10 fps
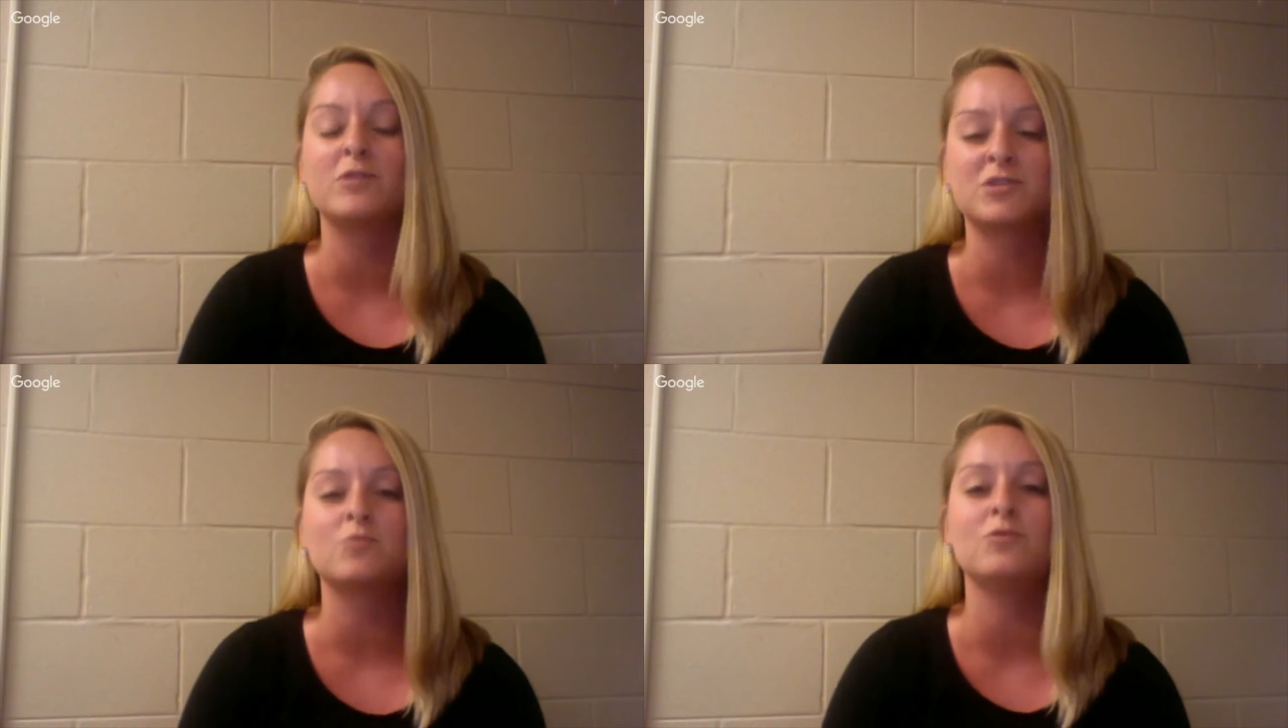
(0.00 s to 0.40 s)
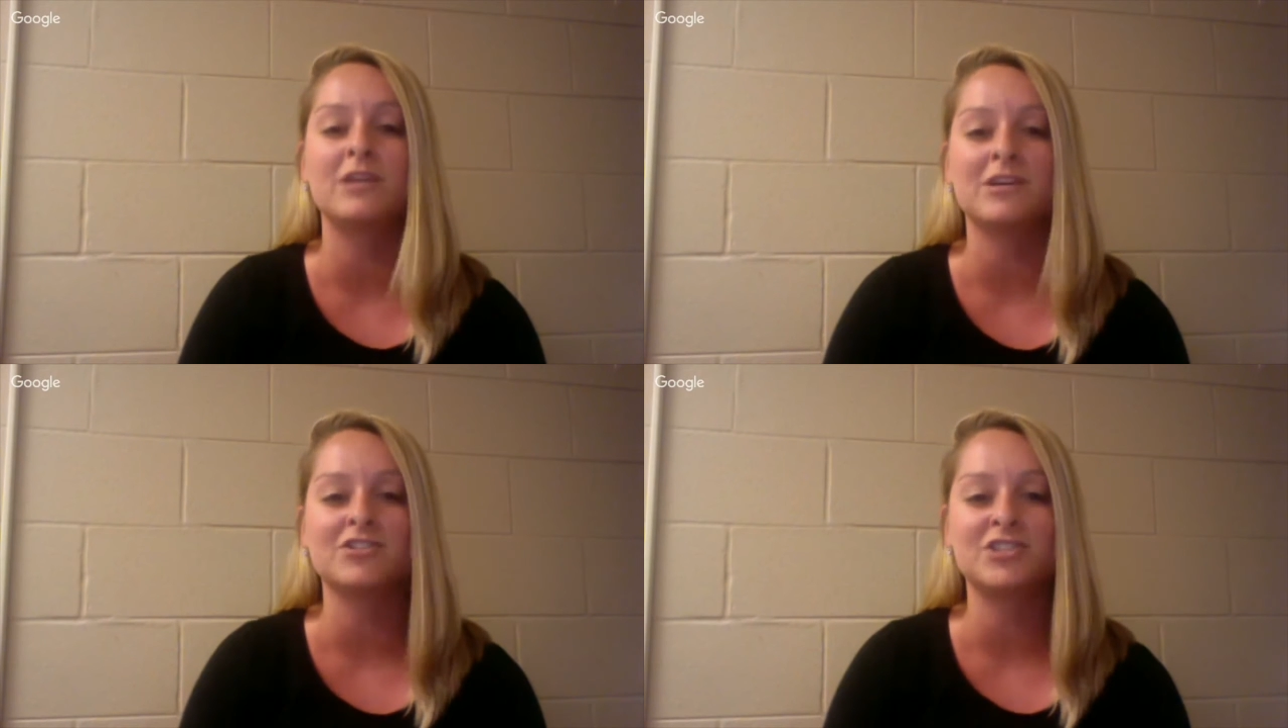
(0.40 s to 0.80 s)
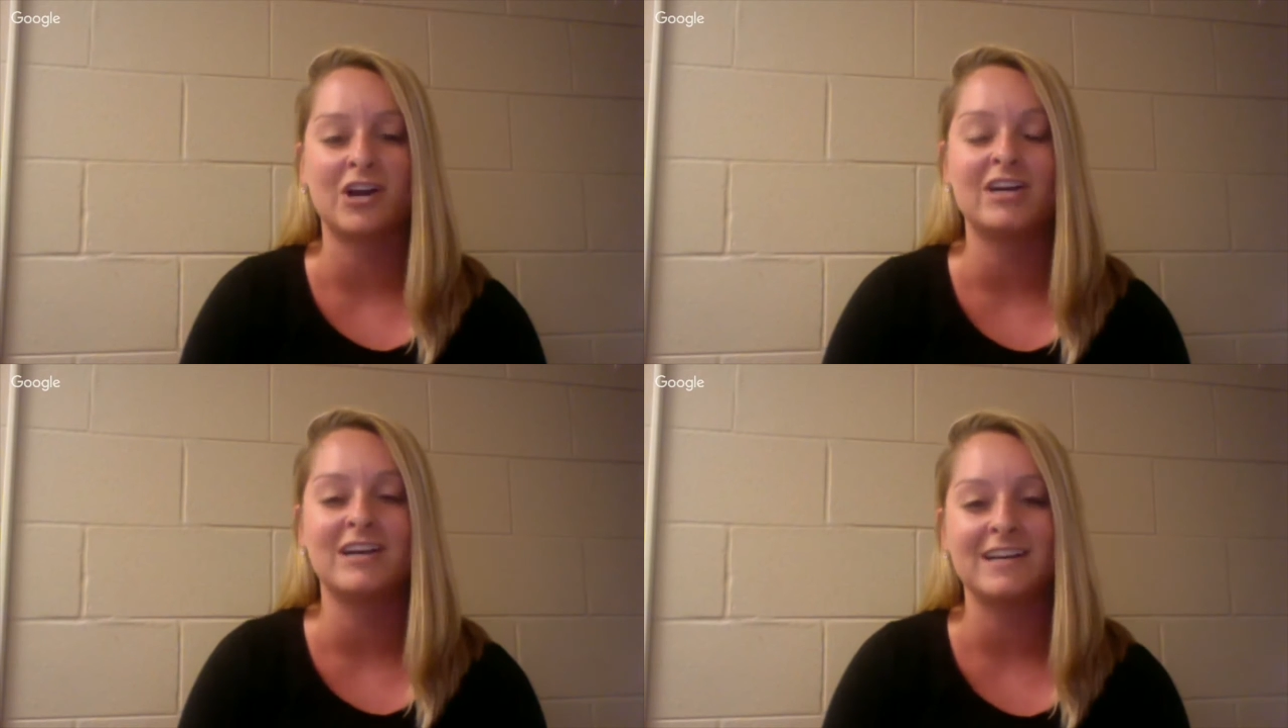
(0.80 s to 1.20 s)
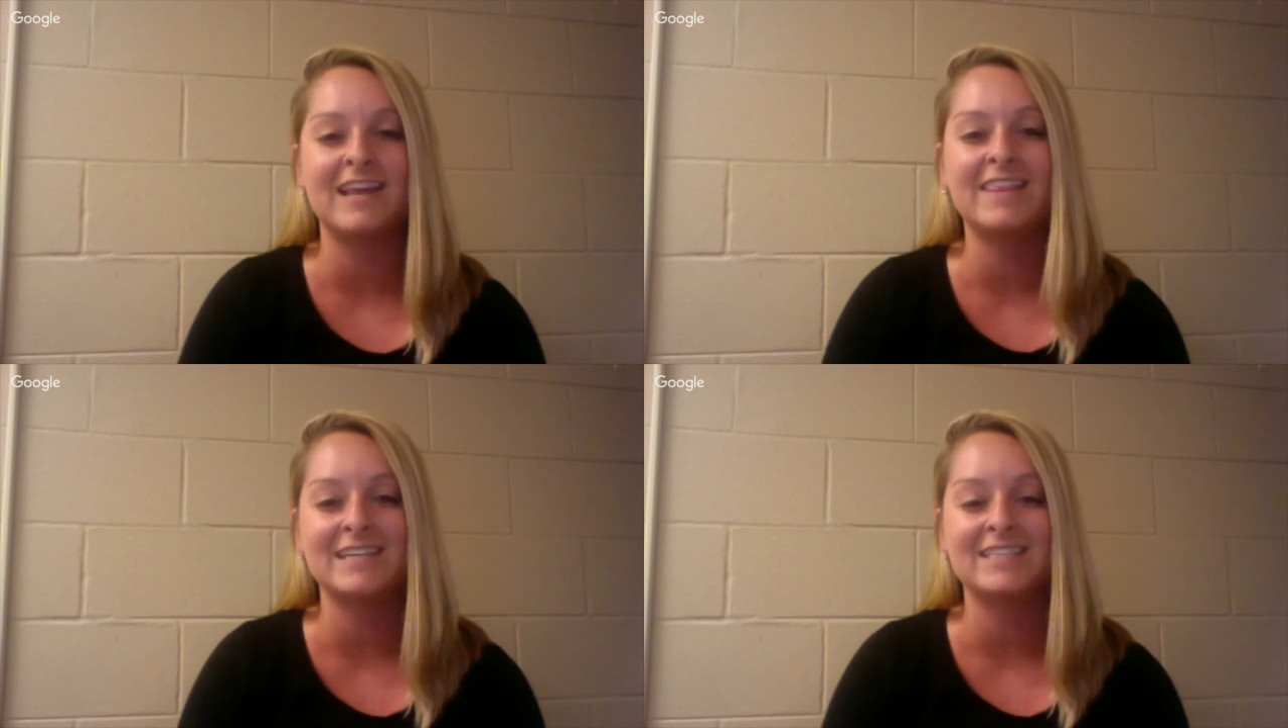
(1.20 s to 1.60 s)
the school year started and
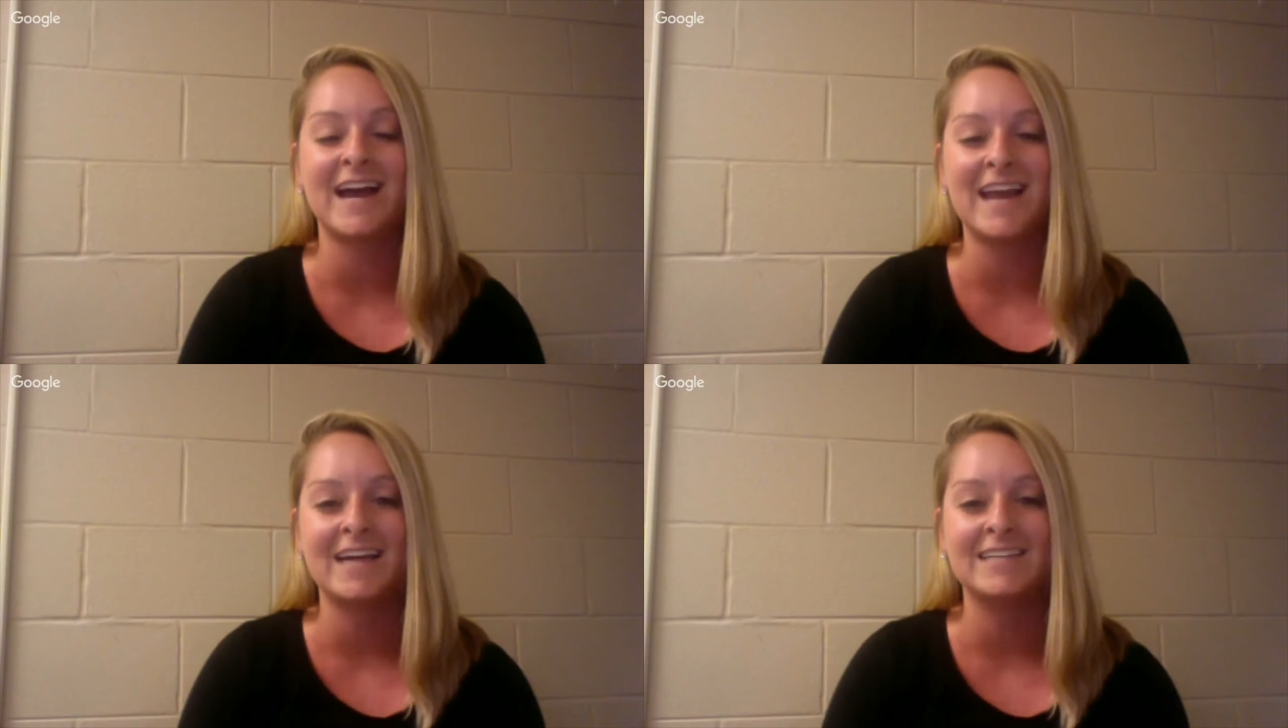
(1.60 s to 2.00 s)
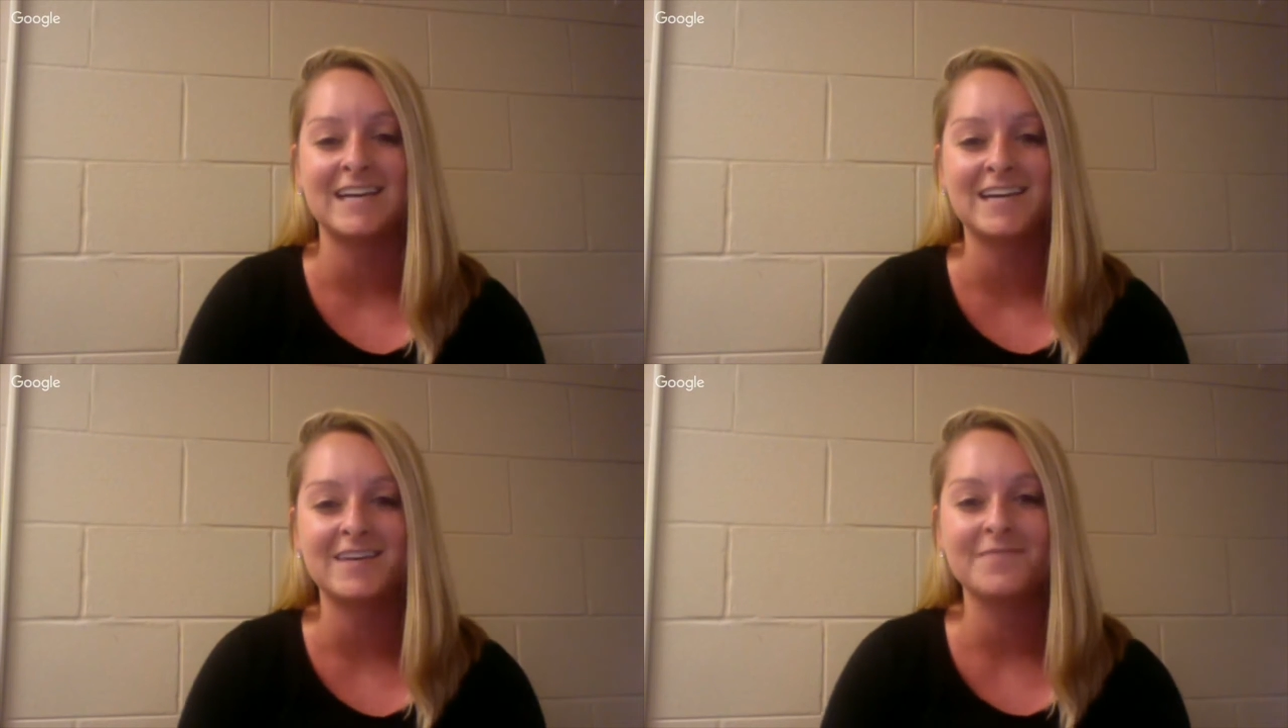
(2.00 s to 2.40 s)
things got hectic.